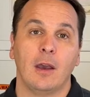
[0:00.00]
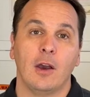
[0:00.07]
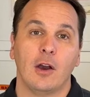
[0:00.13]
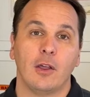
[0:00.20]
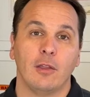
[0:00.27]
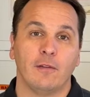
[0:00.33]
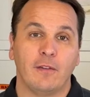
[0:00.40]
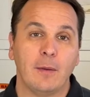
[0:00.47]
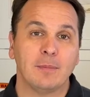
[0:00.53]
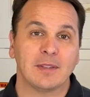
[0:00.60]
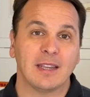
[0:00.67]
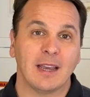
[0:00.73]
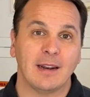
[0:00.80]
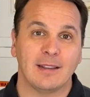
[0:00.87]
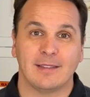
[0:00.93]
The flip
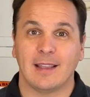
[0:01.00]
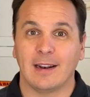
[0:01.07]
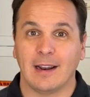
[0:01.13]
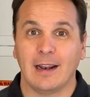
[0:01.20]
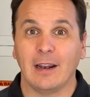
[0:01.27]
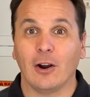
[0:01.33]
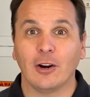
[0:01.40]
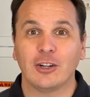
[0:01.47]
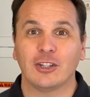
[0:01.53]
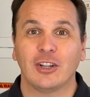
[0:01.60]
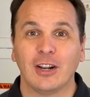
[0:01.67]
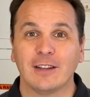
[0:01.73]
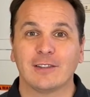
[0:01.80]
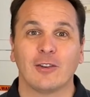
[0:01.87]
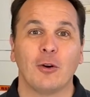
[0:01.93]
side is that a large
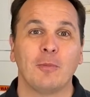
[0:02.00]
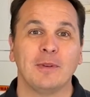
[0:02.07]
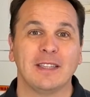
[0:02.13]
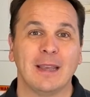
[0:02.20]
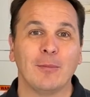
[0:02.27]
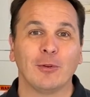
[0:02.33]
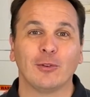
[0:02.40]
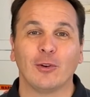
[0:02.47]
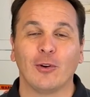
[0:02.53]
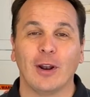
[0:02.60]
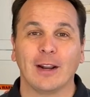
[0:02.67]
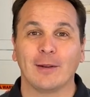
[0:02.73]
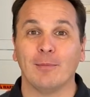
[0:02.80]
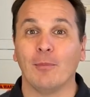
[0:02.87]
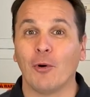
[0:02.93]
telescope is able to
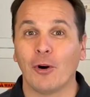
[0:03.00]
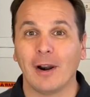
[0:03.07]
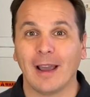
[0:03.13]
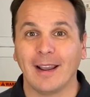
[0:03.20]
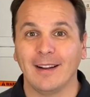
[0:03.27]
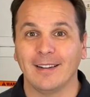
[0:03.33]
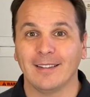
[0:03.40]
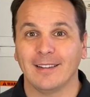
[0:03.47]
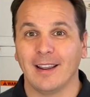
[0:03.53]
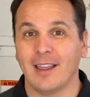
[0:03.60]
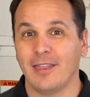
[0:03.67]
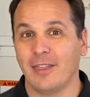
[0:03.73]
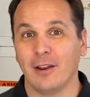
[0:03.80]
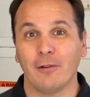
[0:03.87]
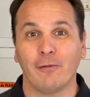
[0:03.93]
collect more light
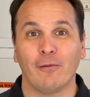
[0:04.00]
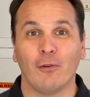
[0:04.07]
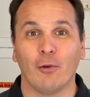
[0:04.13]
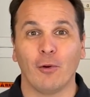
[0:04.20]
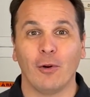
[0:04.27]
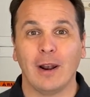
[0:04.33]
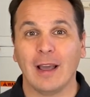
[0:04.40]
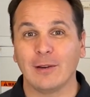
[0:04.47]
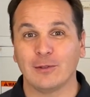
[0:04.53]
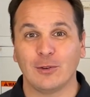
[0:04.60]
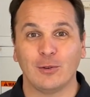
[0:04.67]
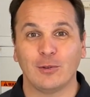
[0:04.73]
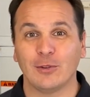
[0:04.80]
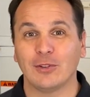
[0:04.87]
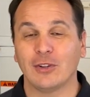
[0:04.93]
and therefore allows you
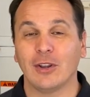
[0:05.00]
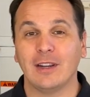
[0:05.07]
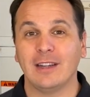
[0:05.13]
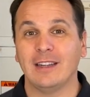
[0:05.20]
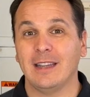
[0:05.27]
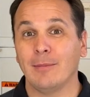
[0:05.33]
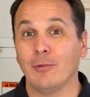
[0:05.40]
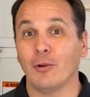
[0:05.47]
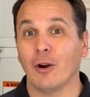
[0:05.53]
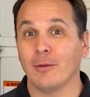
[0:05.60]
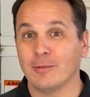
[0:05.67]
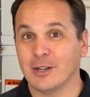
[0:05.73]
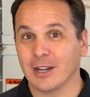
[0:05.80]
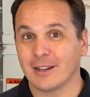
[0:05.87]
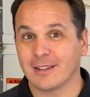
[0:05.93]
to study dimmer
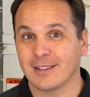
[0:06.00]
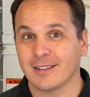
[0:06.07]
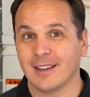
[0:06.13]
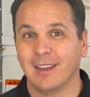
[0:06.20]
objects.